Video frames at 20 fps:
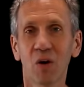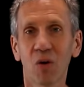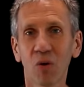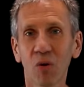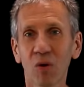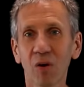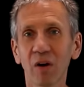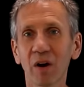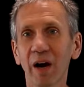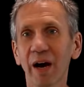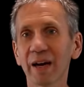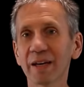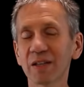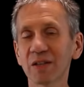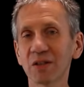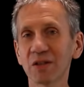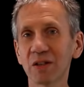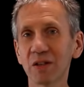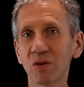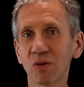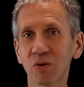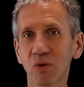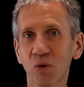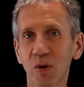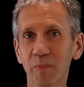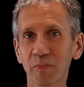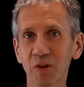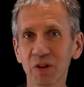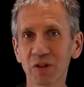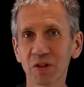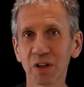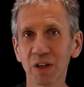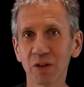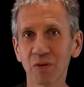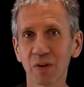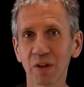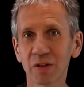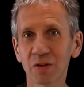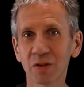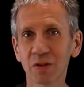Or I can steal corporate
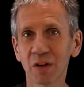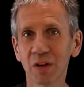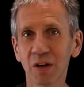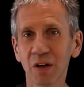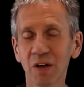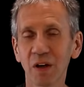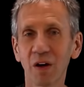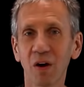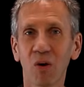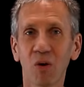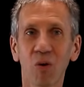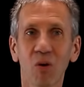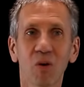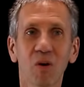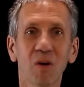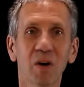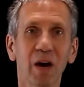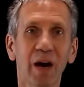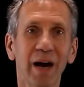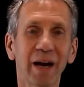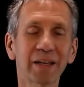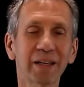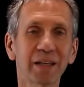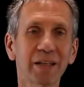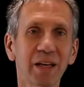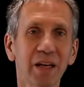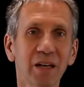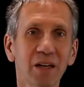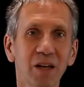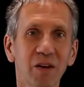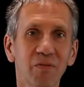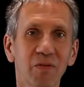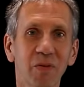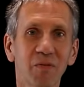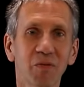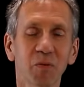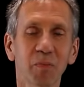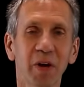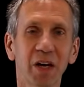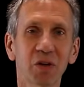secrets. Or I could get enough
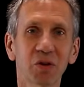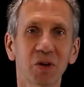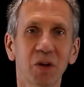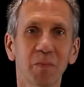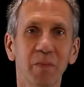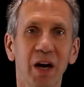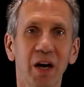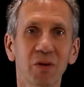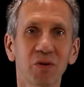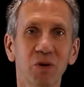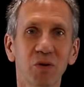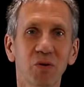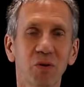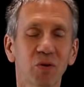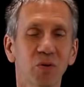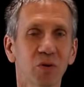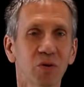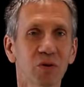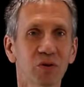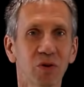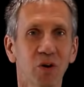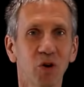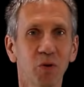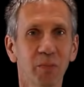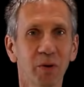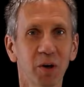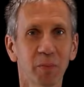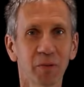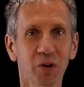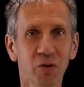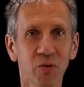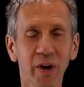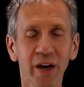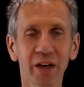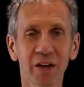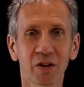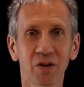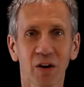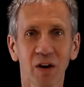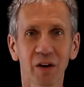information about you in order to open up a
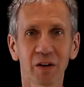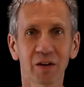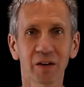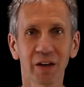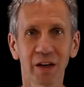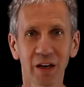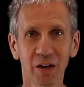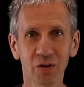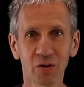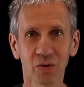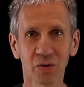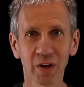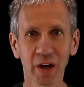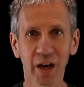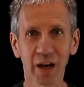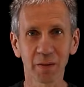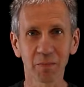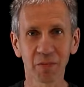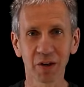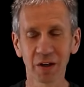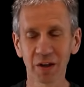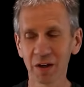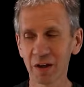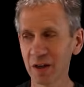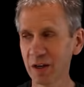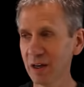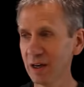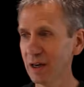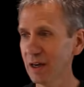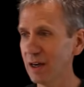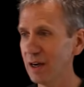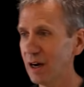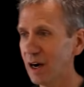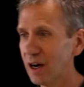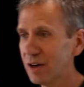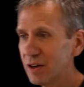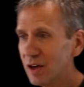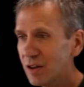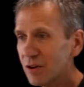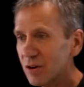credit card in your name.
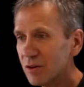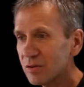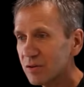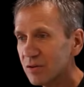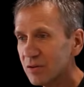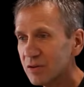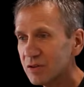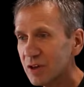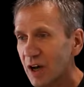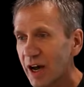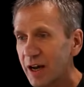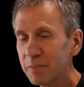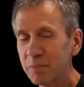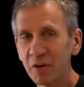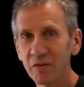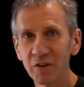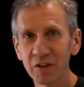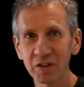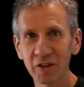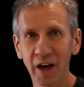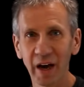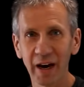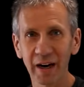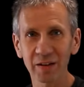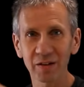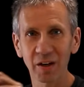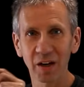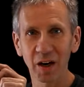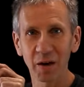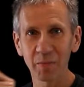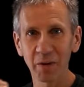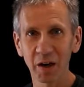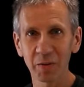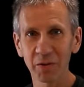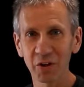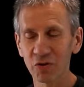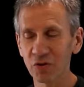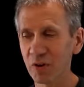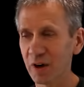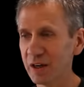Another type of attack that I might
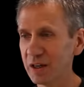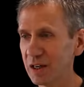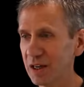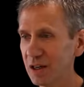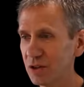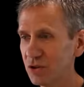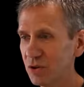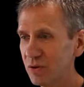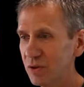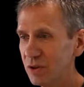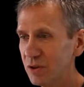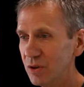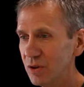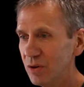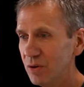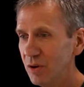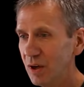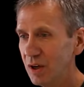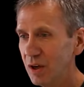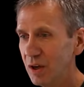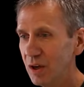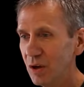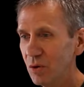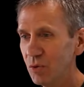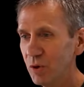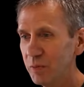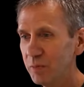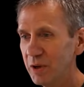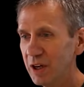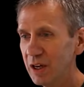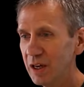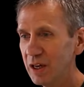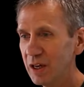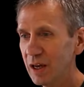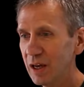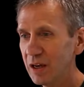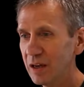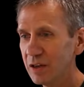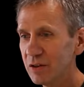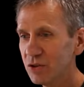be trying to get you to do would
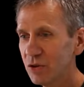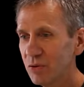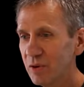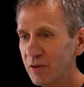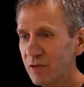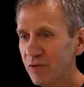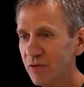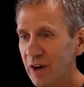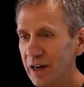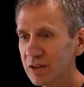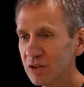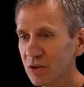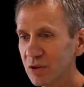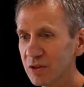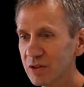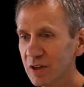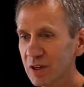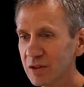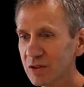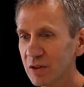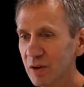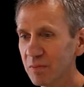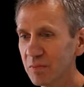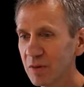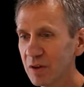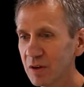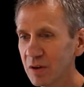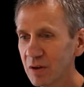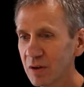be to infect your system.